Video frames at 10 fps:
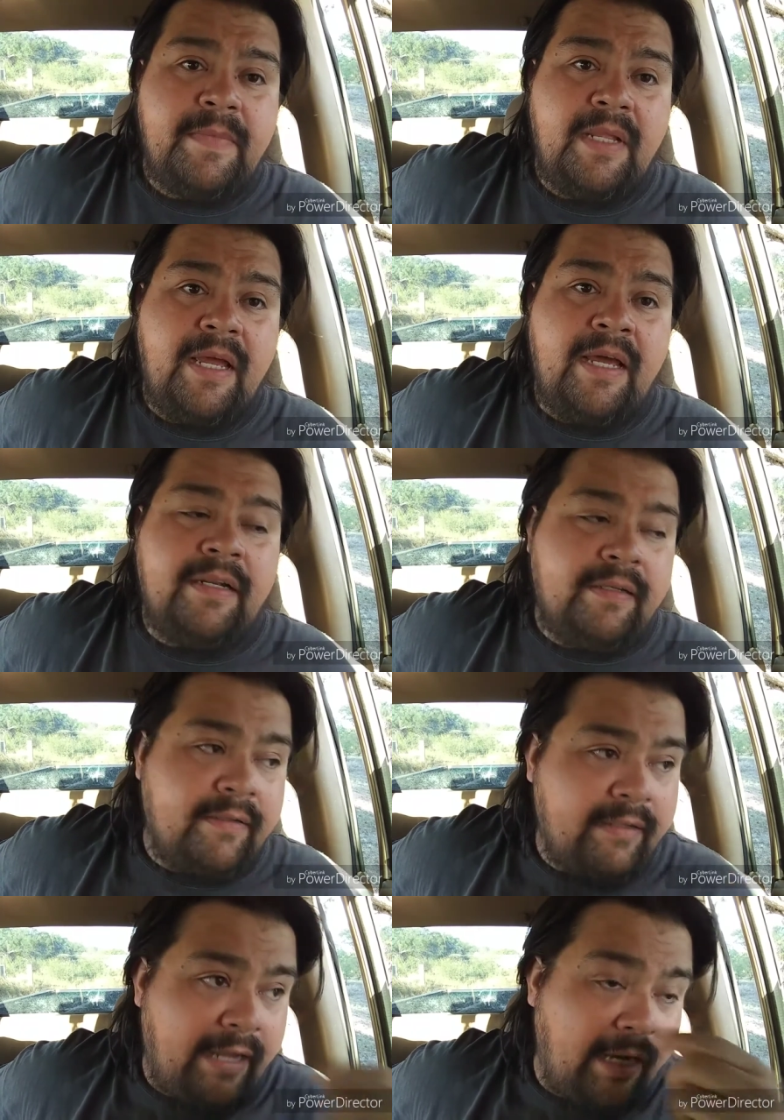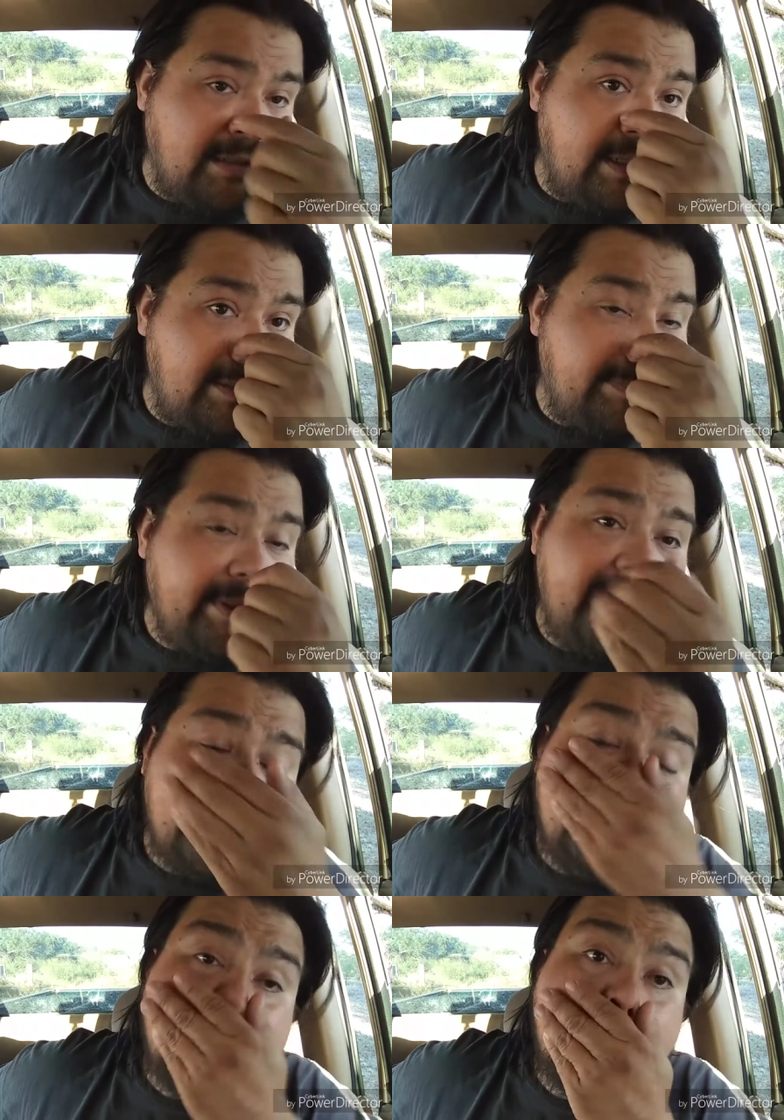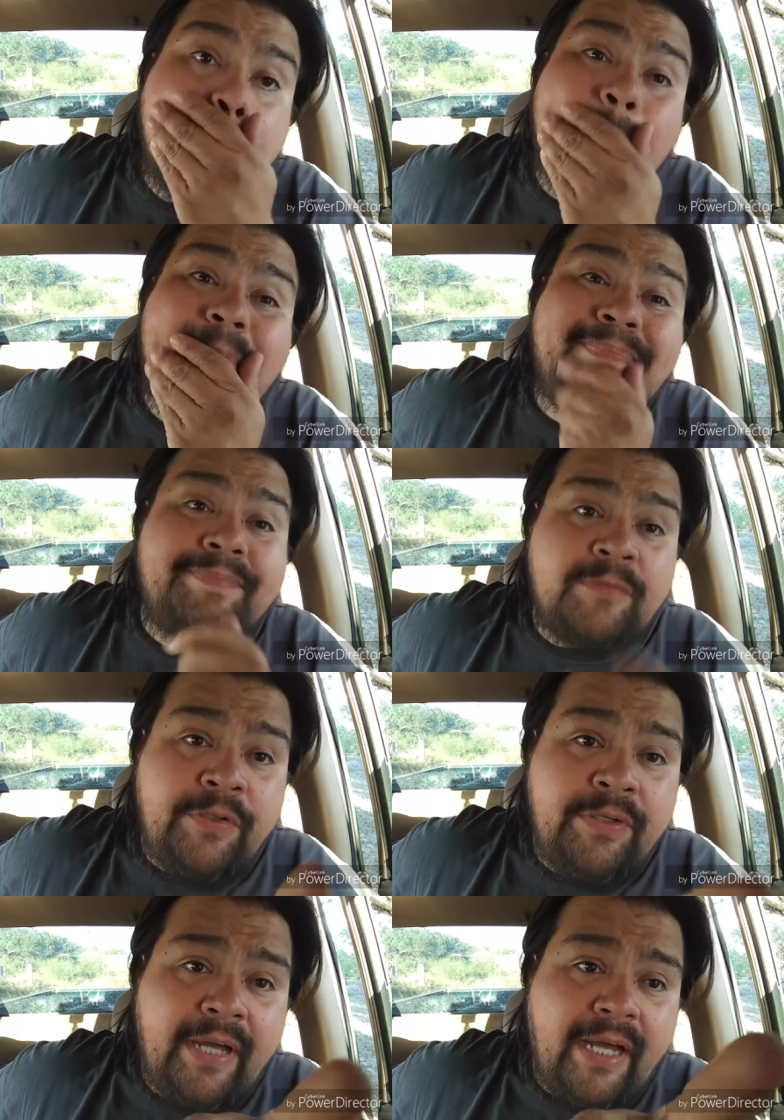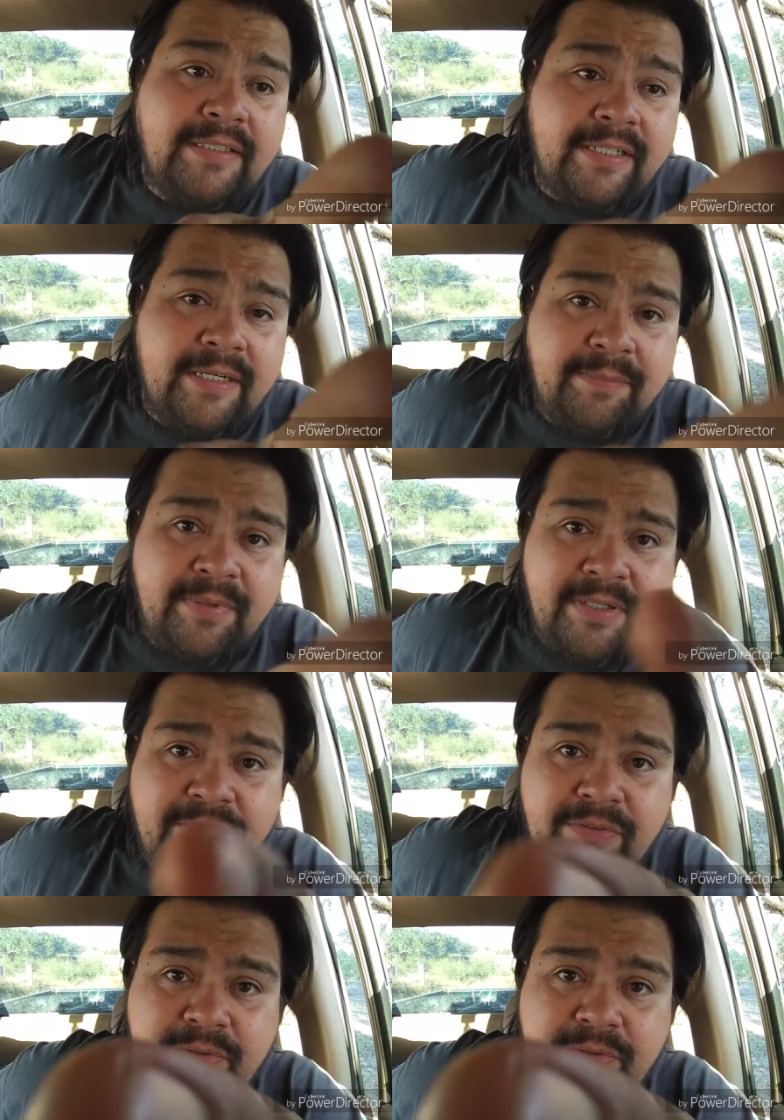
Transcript: and guys are getting pissed you guys are getting pissed you,